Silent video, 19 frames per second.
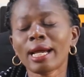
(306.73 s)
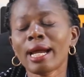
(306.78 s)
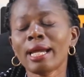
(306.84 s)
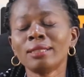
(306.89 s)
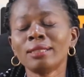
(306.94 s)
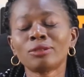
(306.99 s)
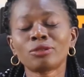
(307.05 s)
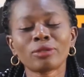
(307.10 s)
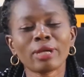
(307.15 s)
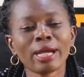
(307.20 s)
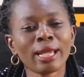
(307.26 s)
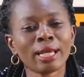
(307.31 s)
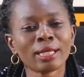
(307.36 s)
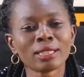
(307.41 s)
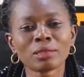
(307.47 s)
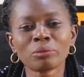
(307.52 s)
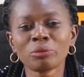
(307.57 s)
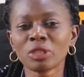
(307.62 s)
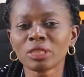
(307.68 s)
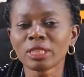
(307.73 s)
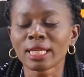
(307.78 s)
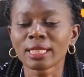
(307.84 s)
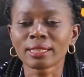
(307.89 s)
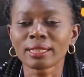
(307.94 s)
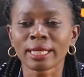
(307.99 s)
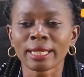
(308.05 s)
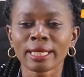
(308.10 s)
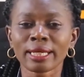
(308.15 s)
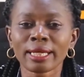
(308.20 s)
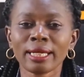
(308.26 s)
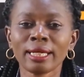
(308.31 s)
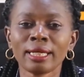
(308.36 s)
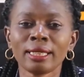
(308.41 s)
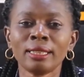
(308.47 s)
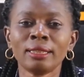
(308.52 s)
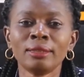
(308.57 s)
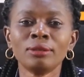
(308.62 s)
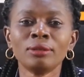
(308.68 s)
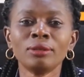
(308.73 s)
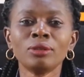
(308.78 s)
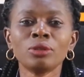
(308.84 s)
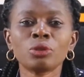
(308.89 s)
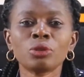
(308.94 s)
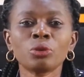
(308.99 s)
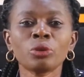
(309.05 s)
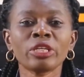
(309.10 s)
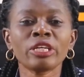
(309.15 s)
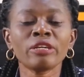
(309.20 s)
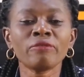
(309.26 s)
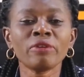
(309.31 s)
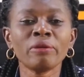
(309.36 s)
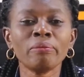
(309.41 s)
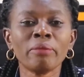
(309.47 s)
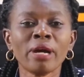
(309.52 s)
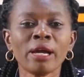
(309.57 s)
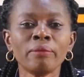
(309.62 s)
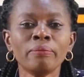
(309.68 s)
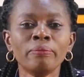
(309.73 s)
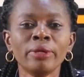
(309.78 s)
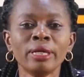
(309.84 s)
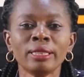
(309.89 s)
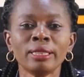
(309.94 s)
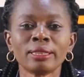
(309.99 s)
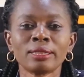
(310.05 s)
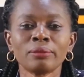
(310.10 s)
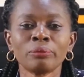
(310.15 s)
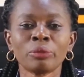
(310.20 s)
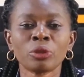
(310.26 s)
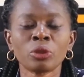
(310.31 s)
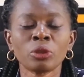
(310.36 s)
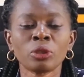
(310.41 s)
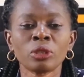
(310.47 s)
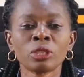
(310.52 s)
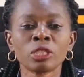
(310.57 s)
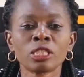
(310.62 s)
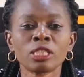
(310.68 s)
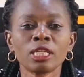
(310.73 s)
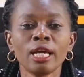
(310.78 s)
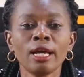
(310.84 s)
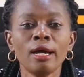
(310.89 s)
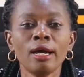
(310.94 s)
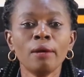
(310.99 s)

I try as much as I can to give it my best, because